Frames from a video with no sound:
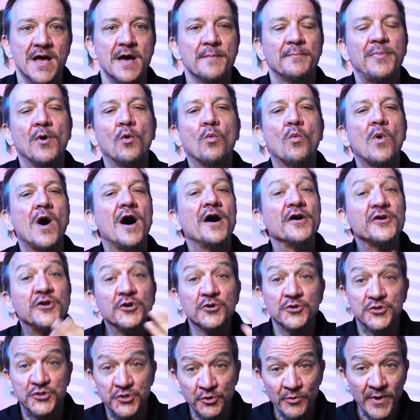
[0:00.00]
But while
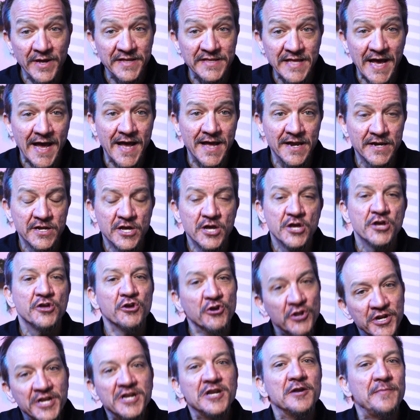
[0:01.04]
you're doing that,
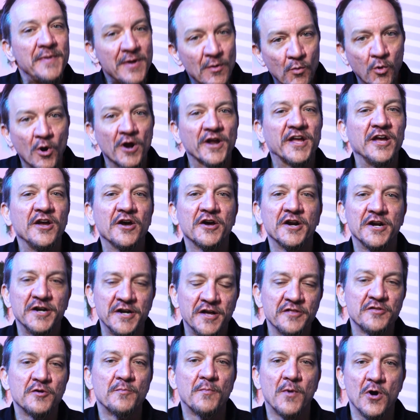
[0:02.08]
you need to be working on
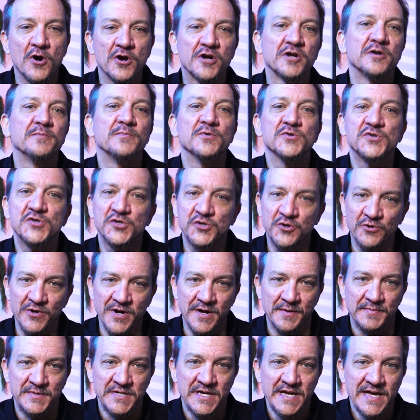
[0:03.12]
another marketable
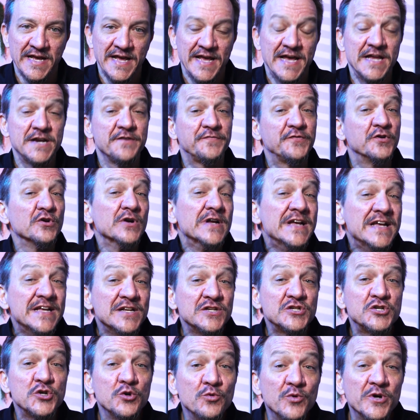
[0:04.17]
script. And if your
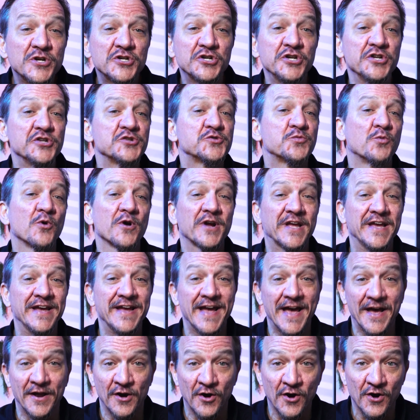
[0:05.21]
intuition is working
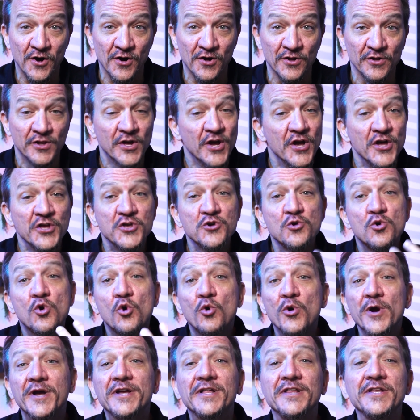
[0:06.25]
at all, you'll
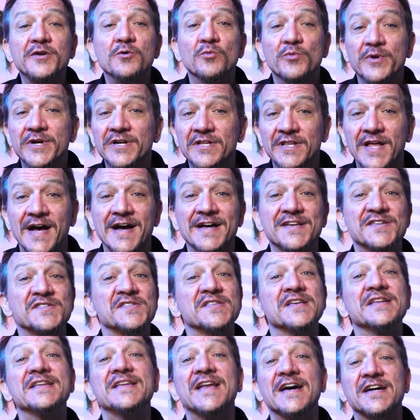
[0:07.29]
quickly realize
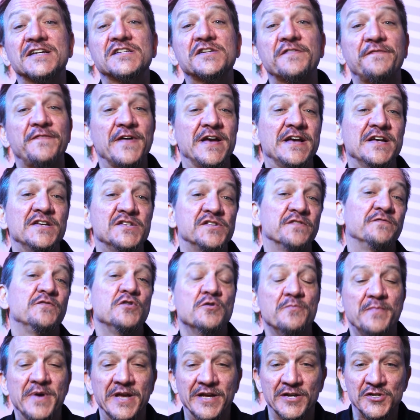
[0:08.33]
the next phase of you
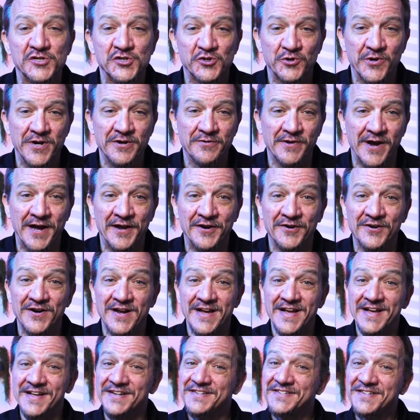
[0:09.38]
being a screenwriter
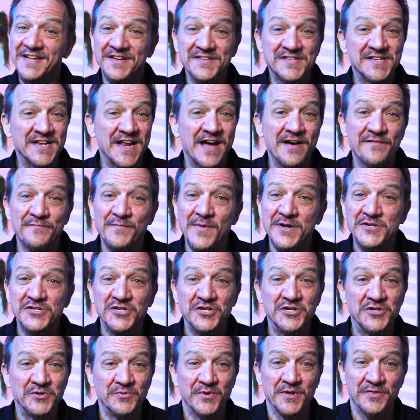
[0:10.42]
doesn't have much to
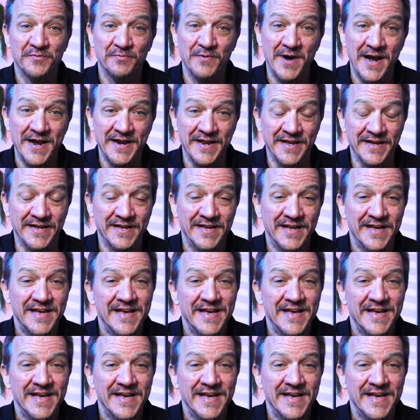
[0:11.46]
do with writing.